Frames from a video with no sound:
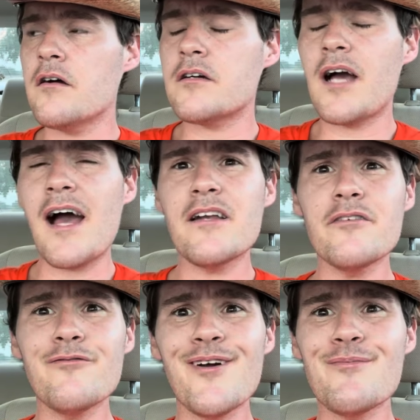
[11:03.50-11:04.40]
kind
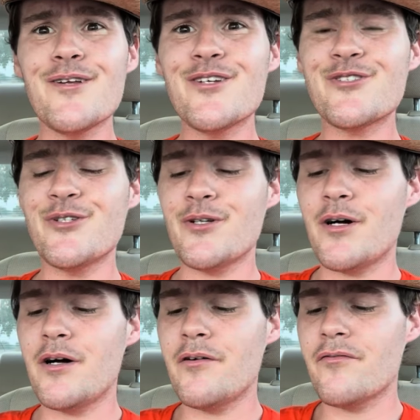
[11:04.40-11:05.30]
of reminiscent
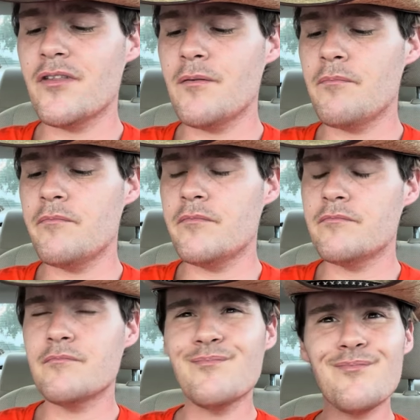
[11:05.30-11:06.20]
of the
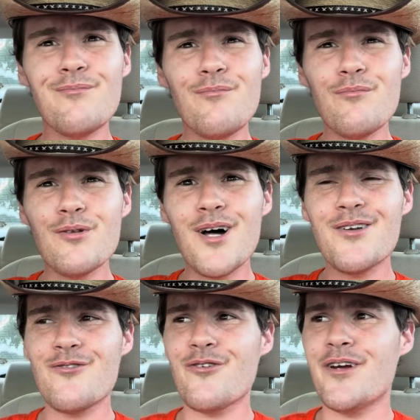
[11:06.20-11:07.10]
blood
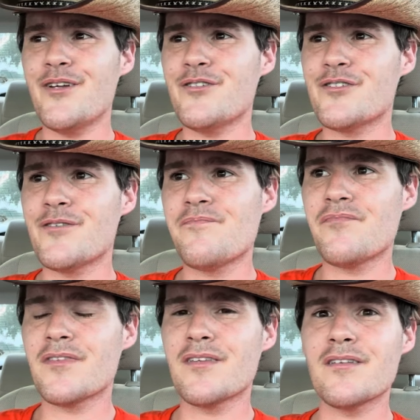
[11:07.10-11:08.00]
orange
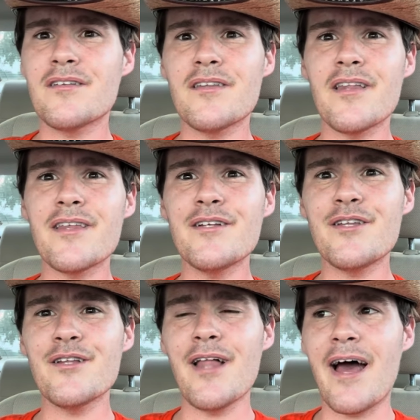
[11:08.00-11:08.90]
that they
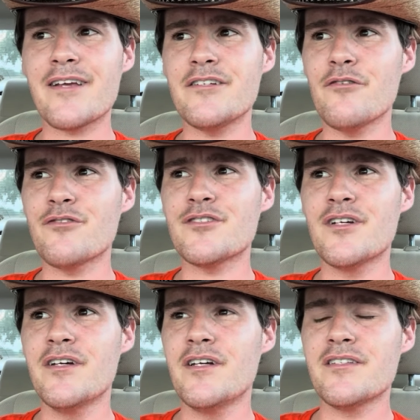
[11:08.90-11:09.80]
did last year, which
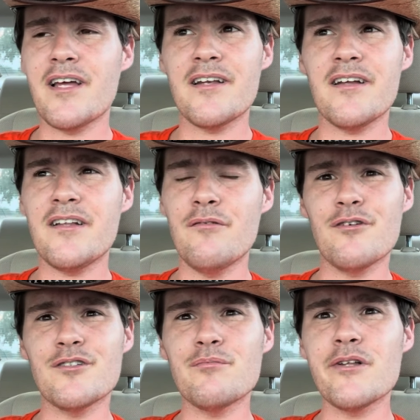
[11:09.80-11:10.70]
technically
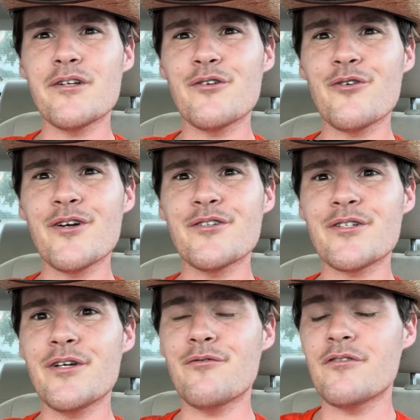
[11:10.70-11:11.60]
wasn't blood orange.
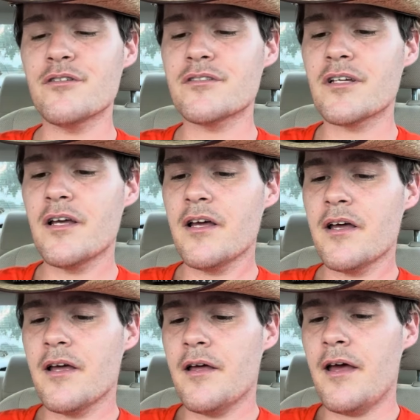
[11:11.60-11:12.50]
It was
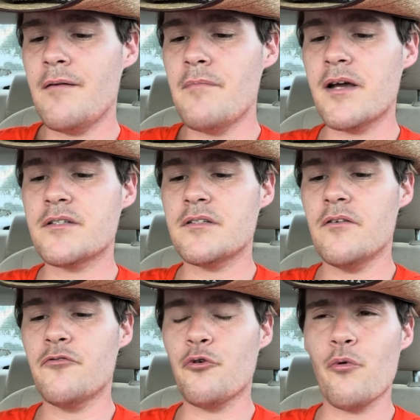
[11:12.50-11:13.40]
a mix
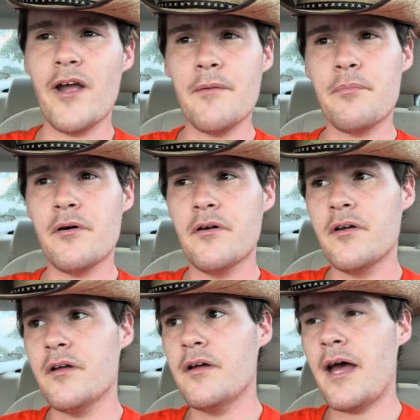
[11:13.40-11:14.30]
of grape,
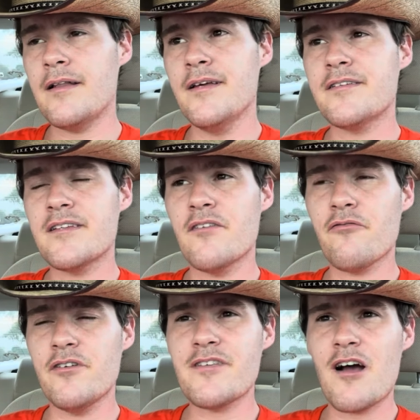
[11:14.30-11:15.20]
at least in the
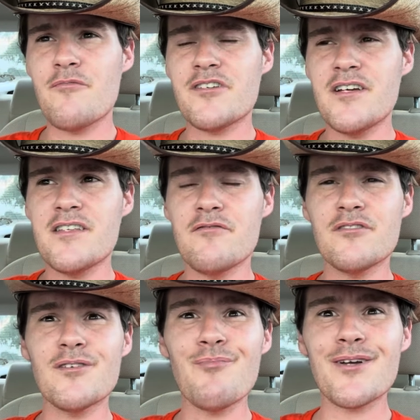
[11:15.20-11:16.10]
freestyle machines, it
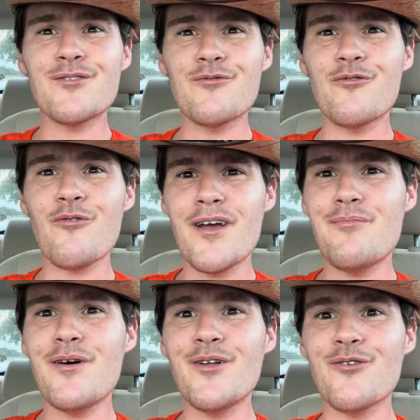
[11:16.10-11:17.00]
was a mix of
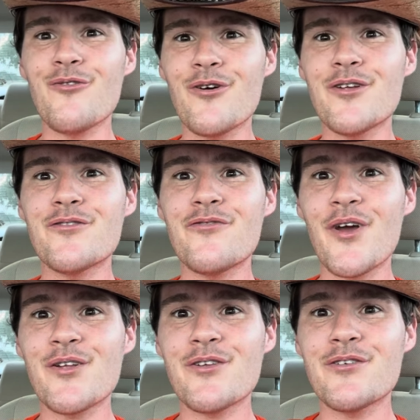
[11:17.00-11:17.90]
grape and orange
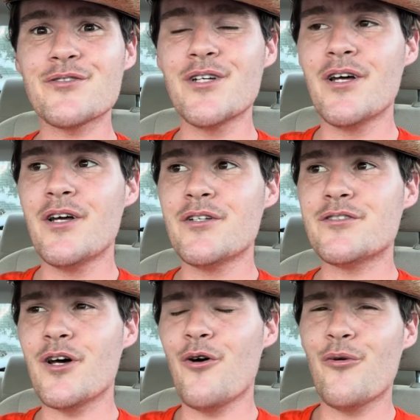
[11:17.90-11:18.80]
Fantas.
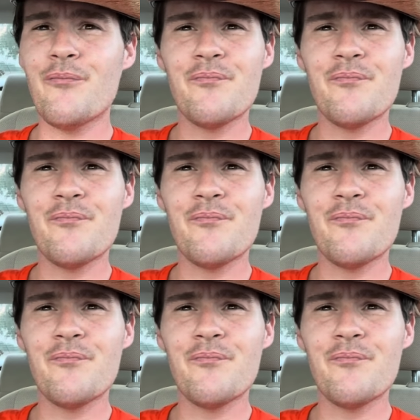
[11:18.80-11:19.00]
So